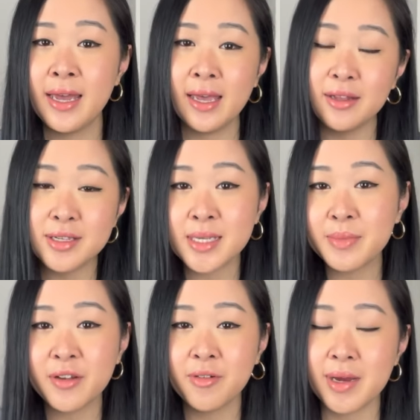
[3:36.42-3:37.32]
a little
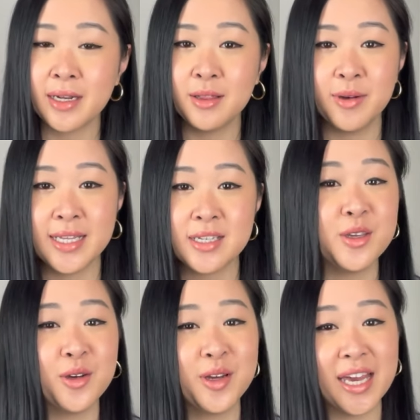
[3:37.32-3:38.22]
something from Ana Luisa, you
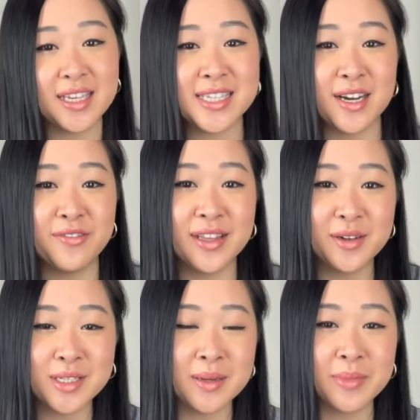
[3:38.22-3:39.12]
could get yourself a
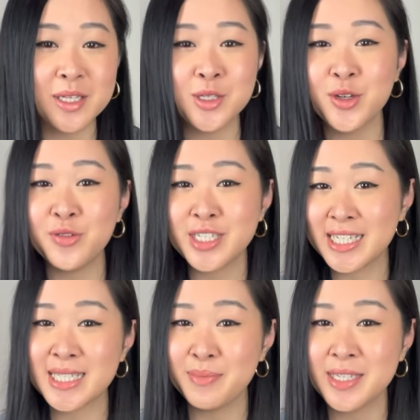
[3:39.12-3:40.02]
little something too for
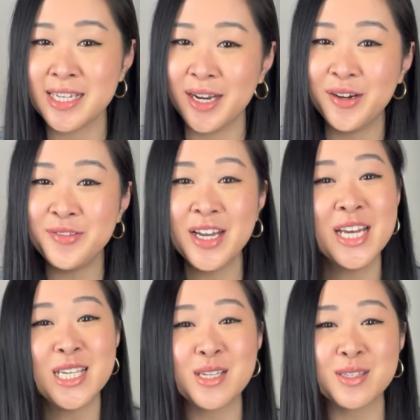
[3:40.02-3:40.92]
60% off.
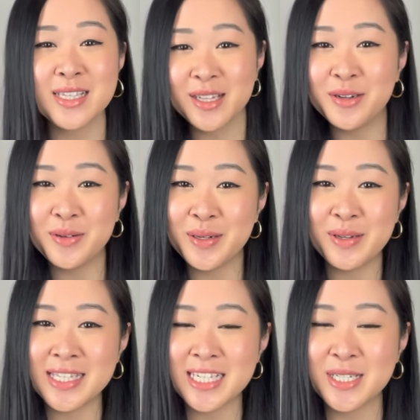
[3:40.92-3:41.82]
So it's a little
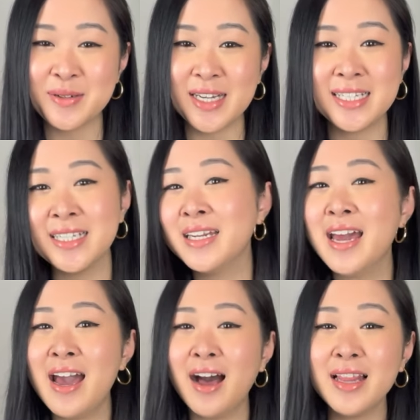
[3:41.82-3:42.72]
win-win situation.
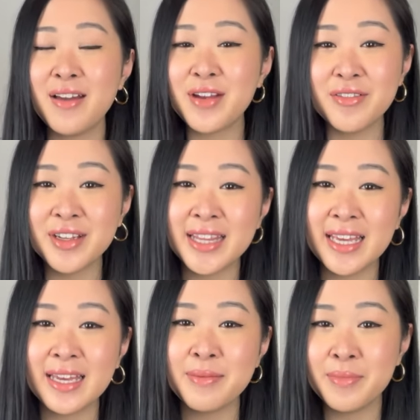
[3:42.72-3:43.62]
I'll have
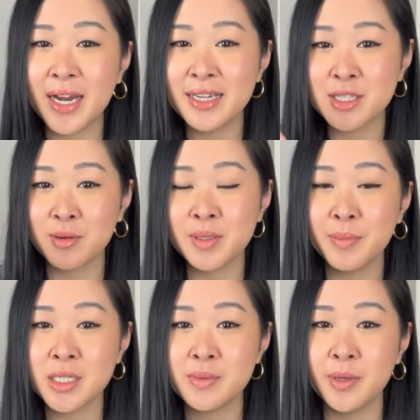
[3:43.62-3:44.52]
everything in my description
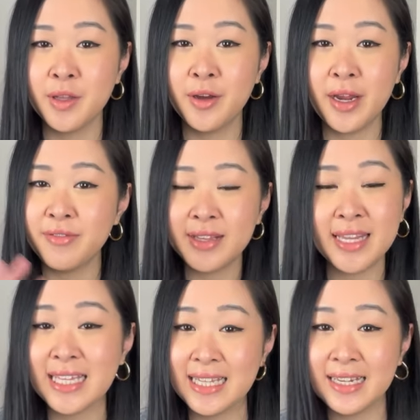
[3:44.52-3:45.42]
box below,
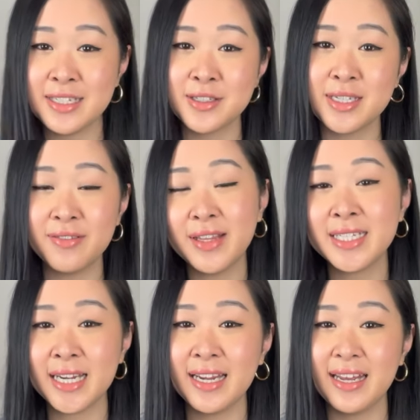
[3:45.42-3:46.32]
everything linked, so definitely check it